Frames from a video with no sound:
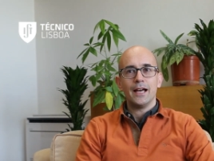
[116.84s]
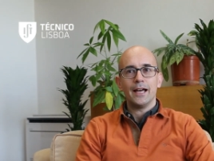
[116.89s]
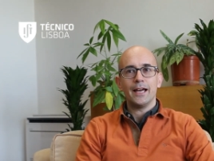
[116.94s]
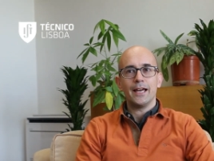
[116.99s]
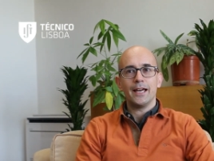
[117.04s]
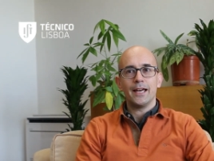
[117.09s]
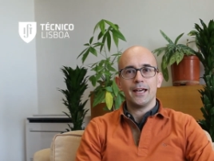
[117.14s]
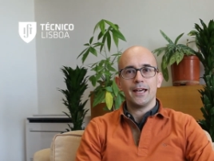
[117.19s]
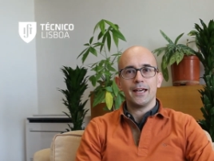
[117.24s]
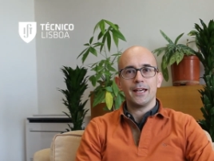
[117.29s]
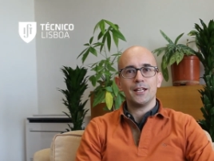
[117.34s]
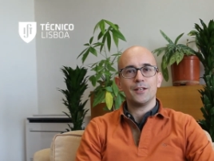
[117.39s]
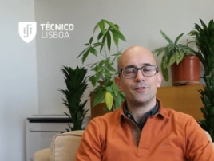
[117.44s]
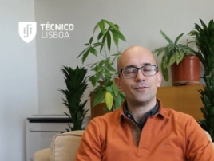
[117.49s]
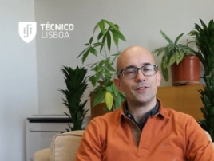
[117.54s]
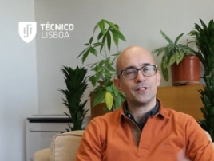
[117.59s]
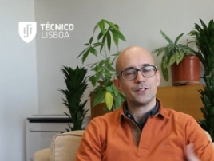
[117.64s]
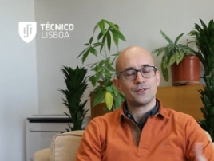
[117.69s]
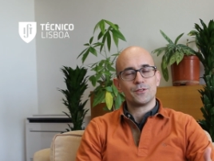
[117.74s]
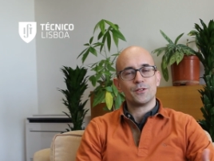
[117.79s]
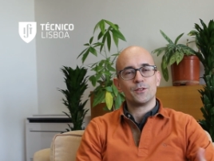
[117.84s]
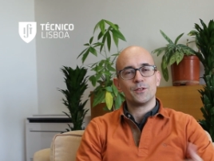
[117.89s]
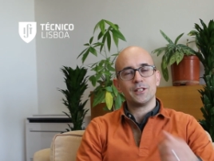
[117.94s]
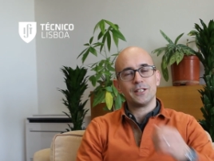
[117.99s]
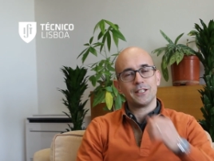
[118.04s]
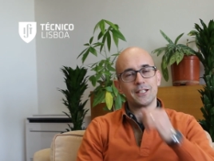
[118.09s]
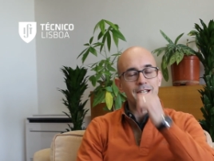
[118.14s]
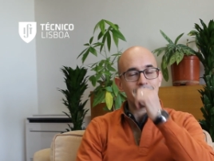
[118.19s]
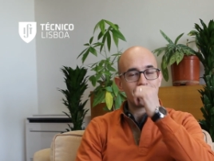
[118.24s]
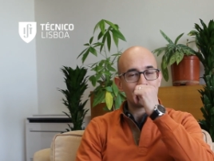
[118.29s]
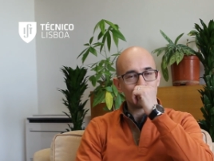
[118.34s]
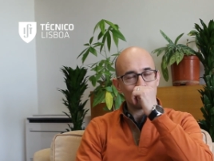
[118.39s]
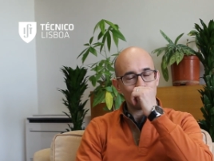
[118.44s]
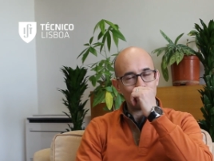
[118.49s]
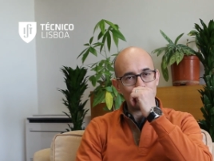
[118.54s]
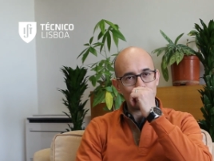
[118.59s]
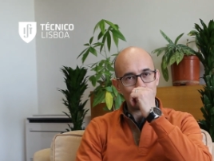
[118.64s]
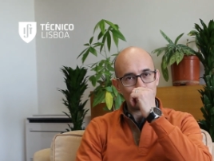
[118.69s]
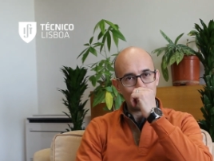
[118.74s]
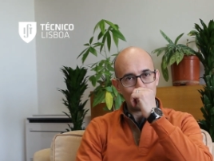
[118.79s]
And it feels really nice to
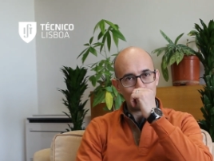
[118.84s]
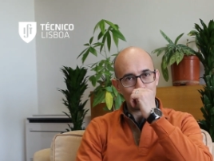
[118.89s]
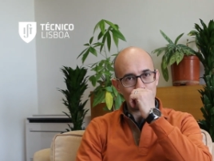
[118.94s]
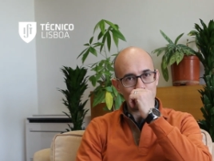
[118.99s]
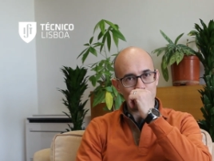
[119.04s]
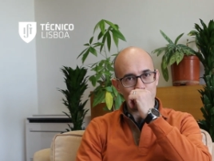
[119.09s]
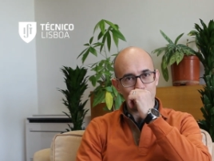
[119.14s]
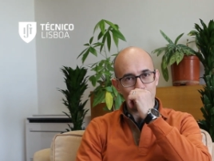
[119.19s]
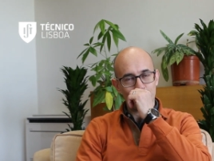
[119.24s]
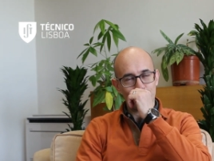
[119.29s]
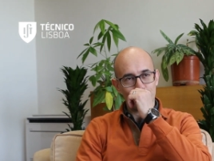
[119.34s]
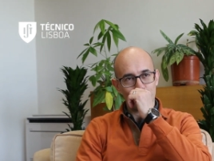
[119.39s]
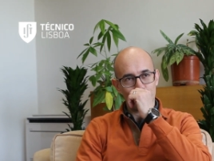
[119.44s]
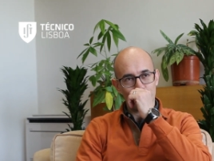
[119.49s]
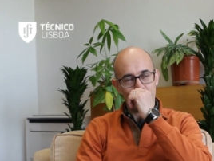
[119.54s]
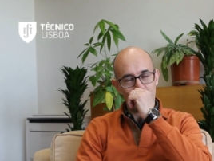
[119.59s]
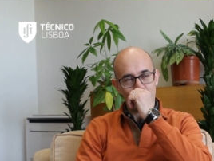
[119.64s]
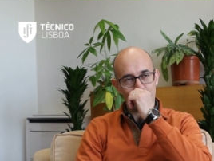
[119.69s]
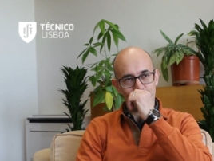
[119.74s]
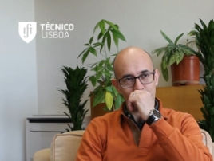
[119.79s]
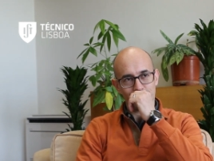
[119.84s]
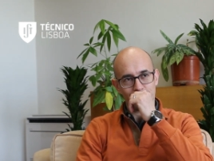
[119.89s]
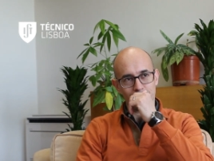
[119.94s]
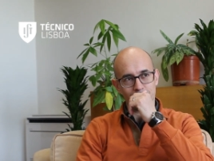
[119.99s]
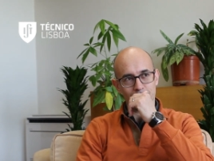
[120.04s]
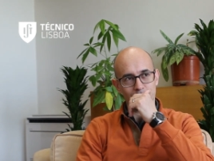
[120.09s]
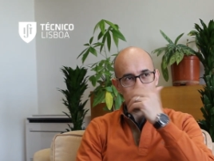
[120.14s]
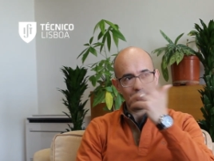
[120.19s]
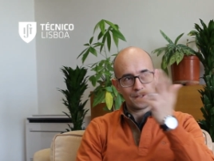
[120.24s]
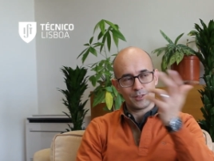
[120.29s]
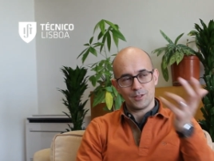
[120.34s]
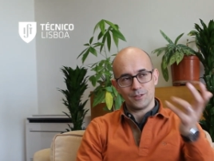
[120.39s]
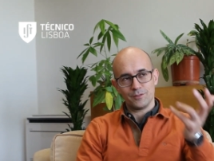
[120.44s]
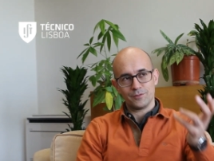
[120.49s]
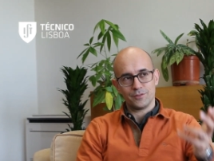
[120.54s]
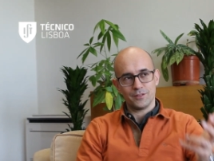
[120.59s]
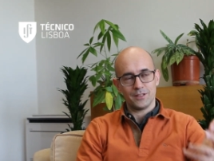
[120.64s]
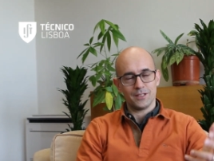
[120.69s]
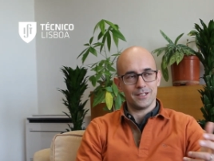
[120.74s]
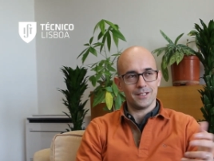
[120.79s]
be on campus. We have lots of
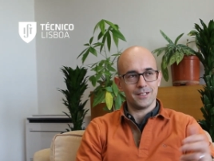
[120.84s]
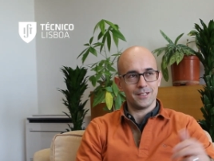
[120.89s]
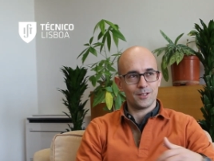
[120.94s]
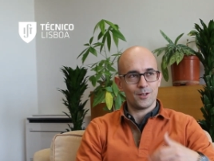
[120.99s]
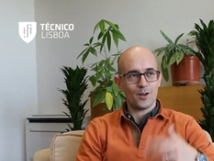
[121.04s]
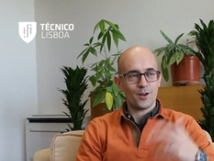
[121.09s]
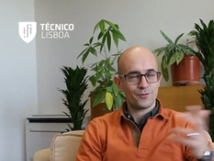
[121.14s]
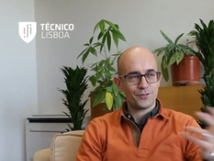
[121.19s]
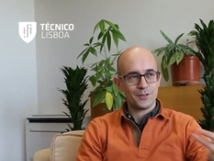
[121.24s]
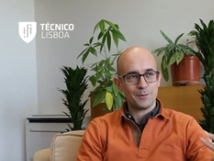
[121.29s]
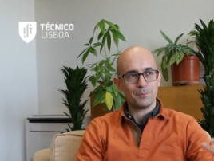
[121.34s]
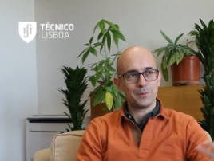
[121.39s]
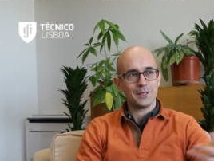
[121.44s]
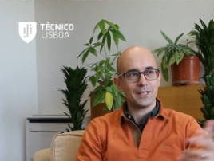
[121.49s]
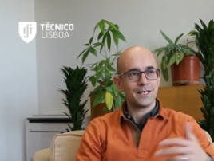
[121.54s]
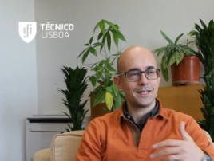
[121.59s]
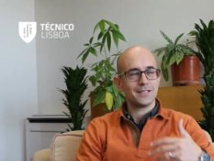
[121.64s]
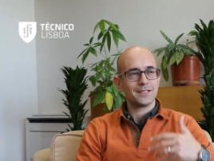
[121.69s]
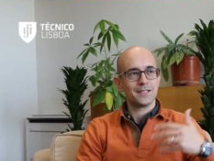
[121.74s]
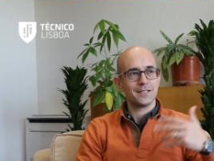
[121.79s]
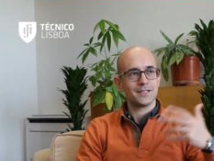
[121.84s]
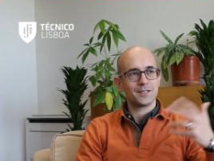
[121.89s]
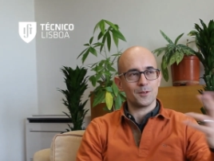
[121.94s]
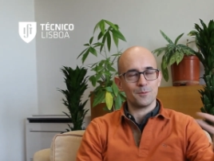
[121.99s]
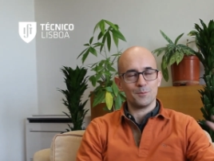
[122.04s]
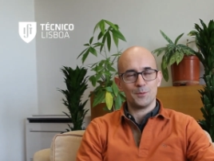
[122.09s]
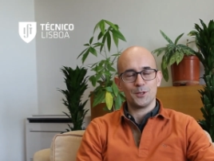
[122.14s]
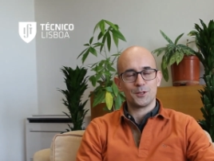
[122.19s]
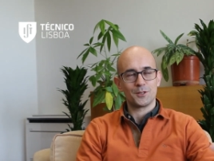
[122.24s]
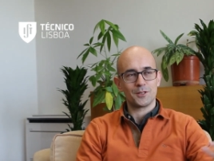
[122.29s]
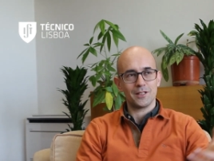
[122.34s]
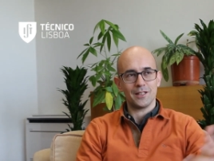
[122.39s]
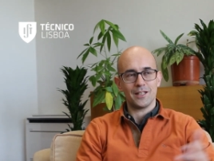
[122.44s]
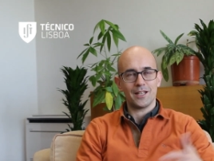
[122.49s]
coffee places, computer